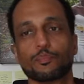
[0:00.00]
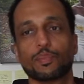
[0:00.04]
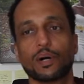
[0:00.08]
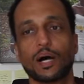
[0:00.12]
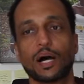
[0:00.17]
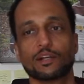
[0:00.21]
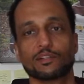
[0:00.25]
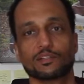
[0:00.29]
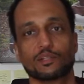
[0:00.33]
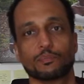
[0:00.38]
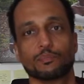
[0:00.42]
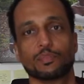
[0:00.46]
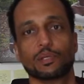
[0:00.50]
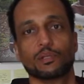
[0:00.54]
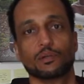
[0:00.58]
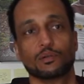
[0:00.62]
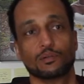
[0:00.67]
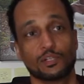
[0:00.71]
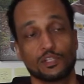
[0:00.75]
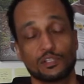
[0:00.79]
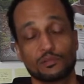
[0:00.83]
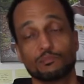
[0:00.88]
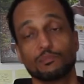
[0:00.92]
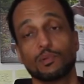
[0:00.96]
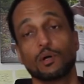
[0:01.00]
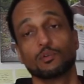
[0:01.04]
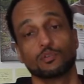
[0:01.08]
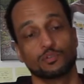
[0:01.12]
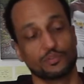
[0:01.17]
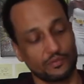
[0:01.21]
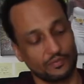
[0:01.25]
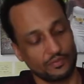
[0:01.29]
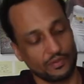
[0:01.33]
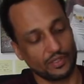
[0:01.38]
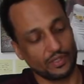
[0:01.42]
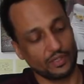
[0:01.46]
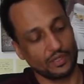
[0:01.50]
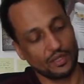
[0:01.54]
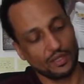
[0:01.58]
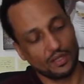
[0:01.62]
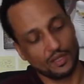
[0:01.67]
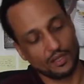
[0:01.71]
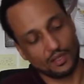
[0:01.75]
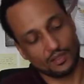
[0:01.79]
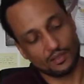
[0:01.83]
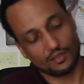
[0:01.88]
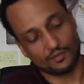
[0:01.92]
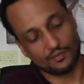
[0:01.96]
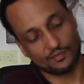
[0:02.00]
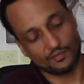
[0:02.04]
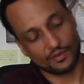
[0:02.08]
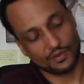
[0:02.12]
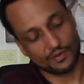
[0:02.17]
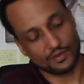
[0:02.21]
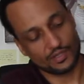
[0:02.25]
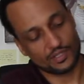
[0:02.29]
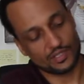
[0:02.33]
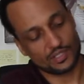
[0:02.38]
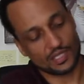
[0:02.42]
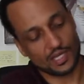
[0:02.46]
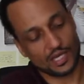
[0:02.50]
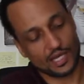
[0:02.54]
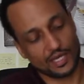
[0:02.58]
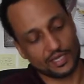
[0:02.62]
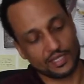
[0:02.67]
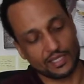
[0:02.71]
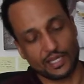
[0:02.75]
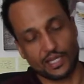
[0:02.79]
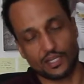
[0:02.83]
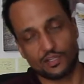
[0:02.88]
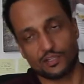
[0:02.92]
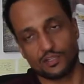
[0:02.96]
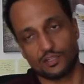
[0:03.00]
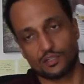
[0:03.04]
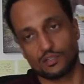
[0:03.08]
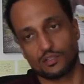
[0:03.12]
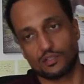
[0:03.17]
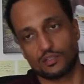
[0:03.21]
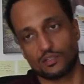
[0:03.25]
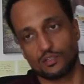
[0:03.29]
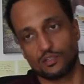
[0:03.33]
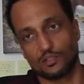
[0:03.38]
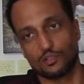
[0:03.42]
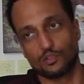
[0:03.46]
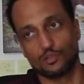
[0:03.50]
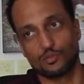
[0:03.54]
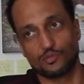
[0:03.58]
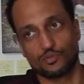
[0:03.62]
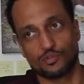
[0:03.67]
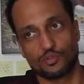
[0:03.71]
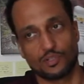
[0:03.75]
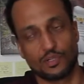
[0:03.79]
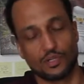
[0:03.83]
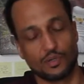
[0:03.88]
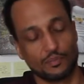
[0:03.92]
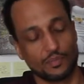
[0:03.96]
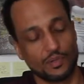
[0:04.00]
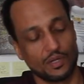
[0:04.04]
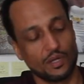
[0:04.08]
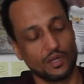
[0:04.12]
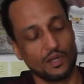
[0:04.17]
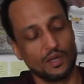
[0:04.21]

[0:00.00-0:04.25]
possibilities, most of it. The very side edges, you lose some,